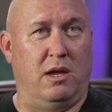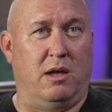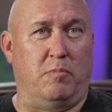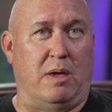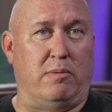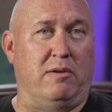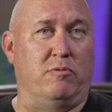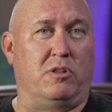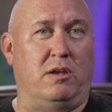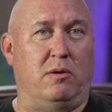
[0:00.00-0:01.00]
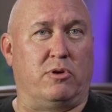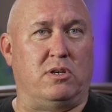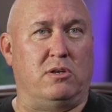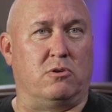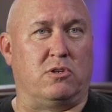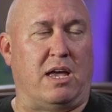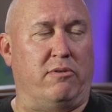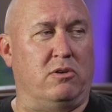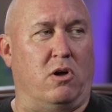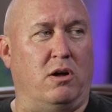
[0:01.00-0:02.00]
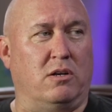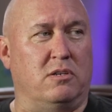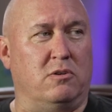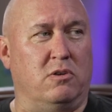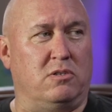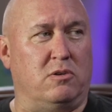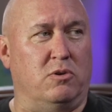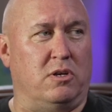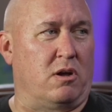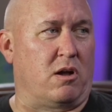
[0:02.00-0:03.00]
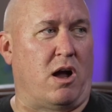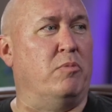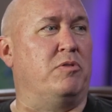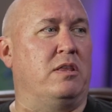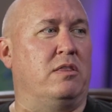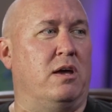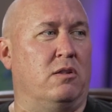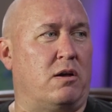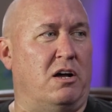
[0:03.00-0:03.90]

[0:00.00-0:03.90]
maybe even with cleaning procedures, having dogs that do this. So is it a common thing that a lot of hospitals